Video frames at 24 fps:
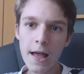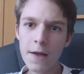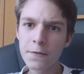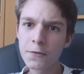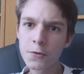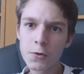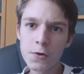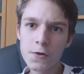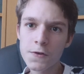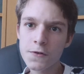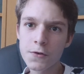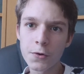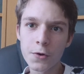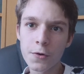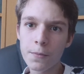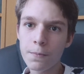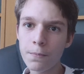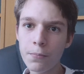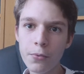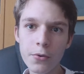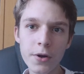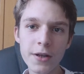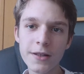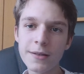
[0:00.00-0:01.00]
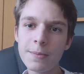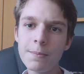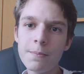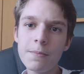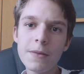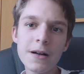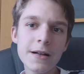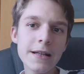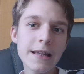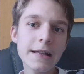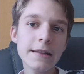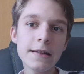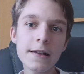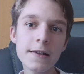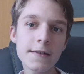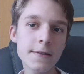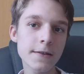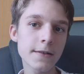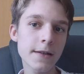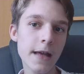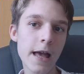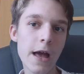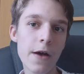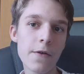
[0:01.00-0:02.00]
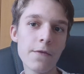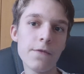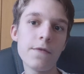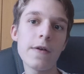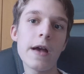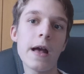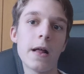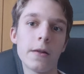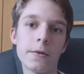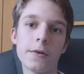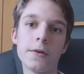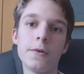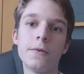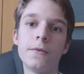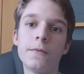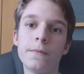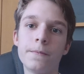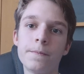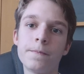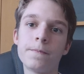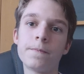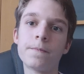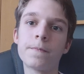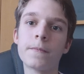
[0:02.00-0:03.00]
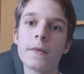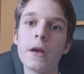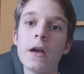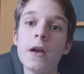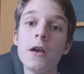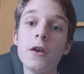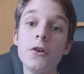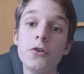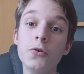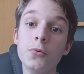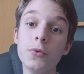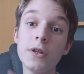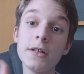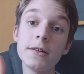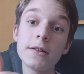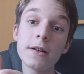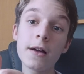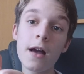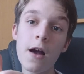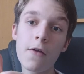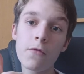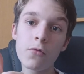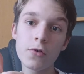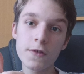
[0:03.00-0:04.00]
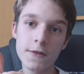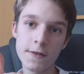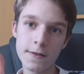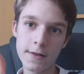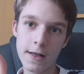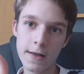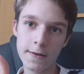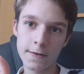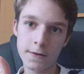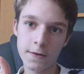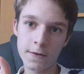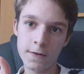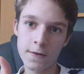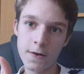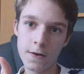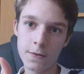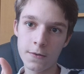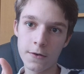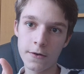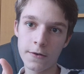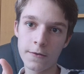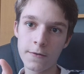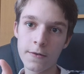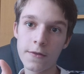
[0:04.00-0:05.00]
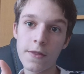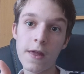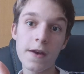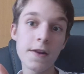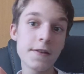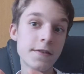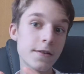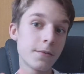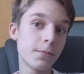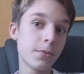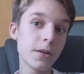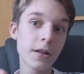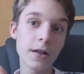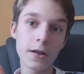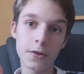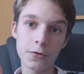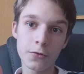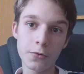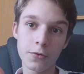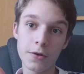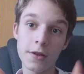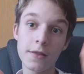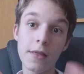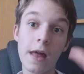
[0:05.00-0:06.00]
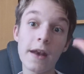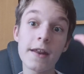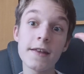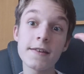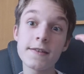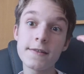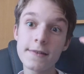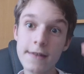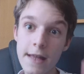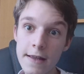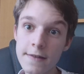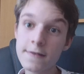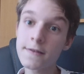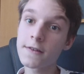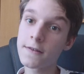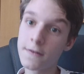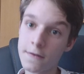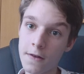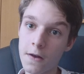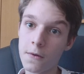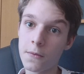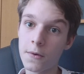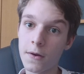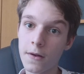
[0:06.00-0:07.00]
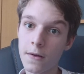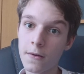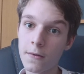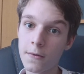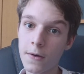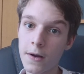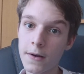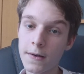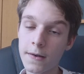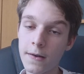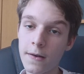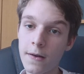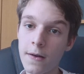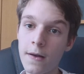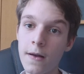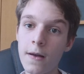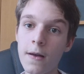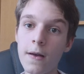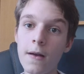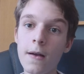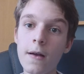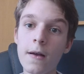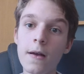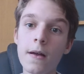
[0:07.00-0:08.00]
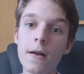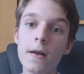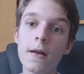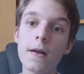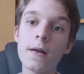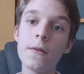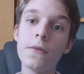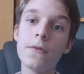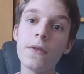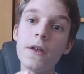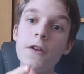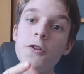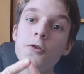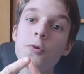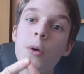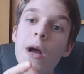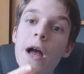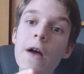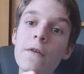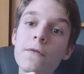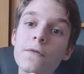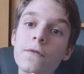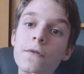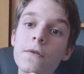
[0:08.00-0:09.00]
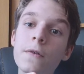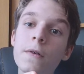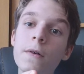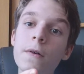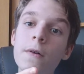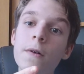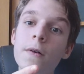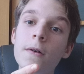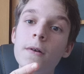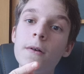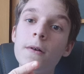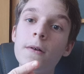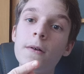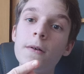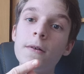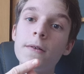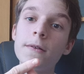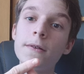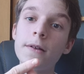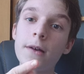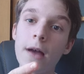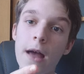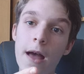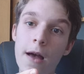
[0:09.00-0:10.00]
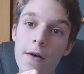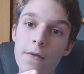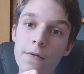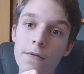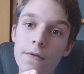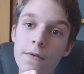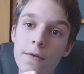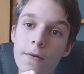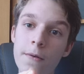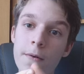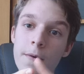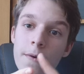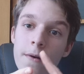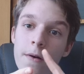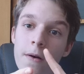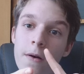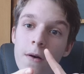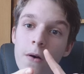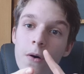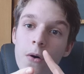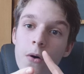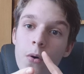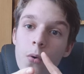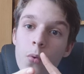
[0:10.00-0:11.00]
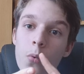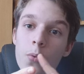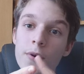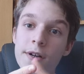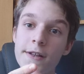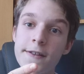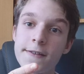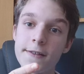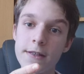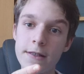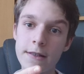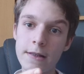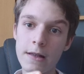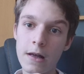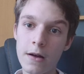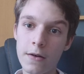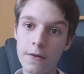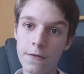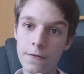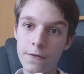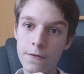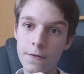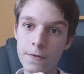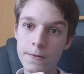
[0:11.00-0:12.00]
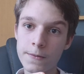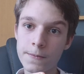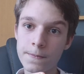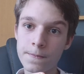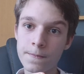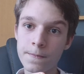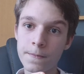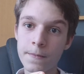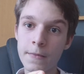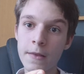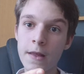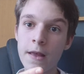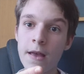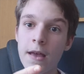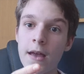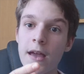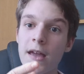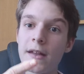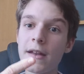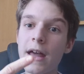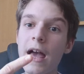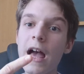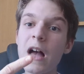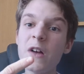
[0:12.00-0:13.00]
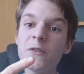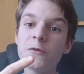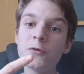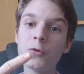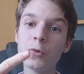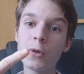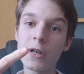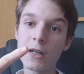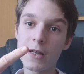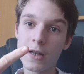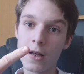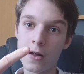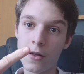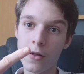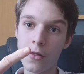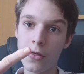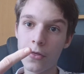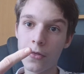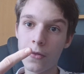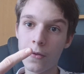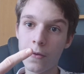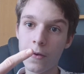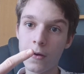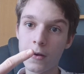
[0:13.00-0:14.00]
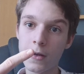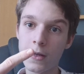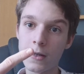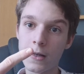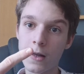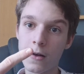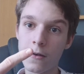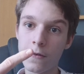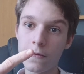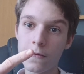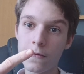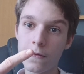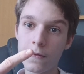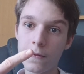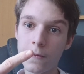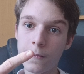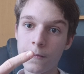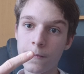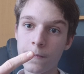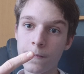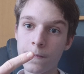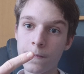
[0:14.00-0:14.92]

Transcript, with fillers: After a certain point, money doesn't have value. You need to have what's necessary. That is obligatory. That is necessary, right? And then you have to have what is enough. And after enough, enough.